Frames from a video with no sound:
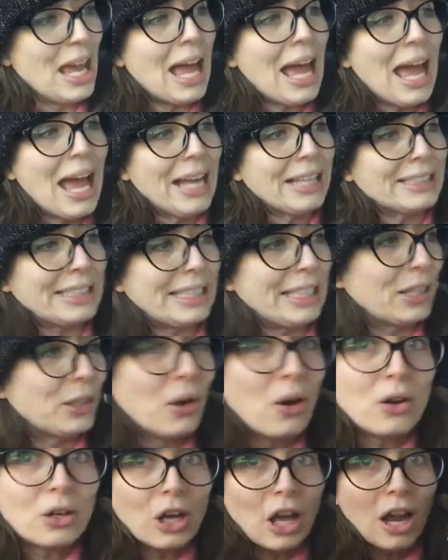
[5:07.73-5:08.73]
As he
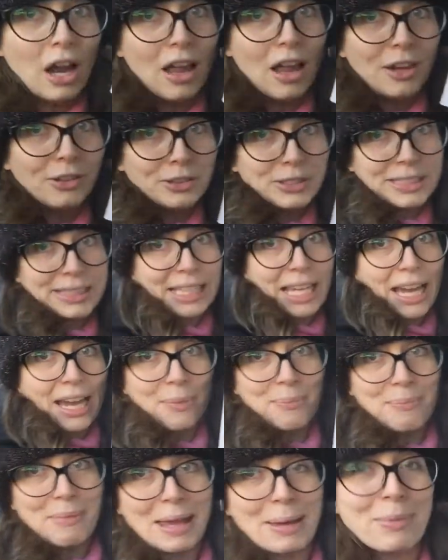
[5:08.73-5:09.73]
got
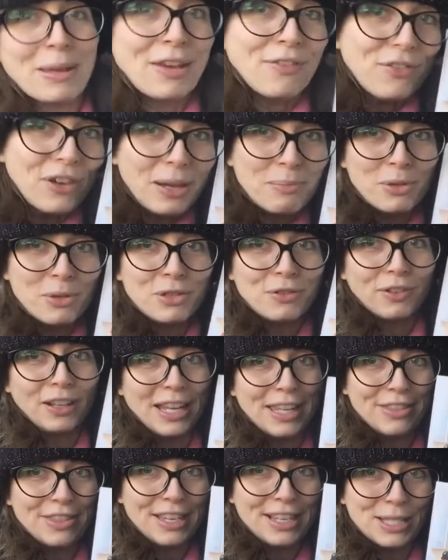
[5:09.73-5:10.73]
closer, maybe if I move
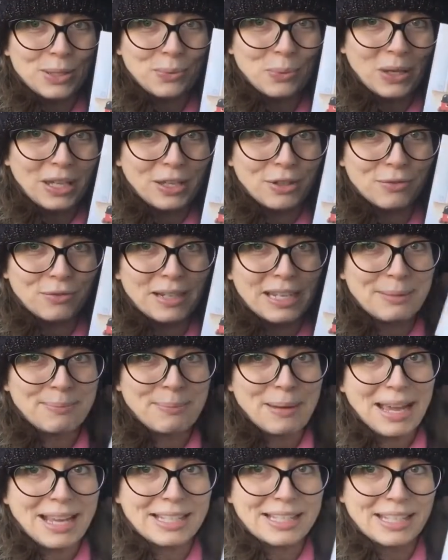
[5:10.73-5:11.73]
like this we can read
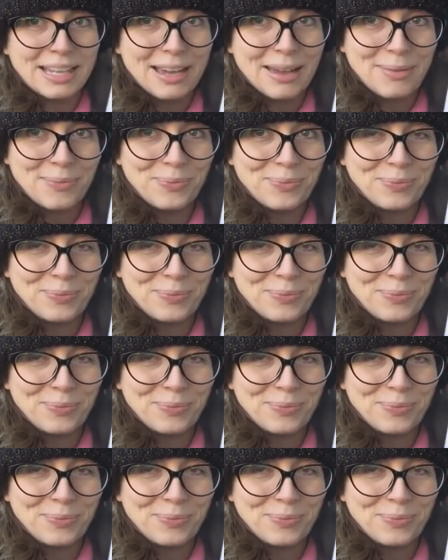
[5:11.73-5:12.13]
better.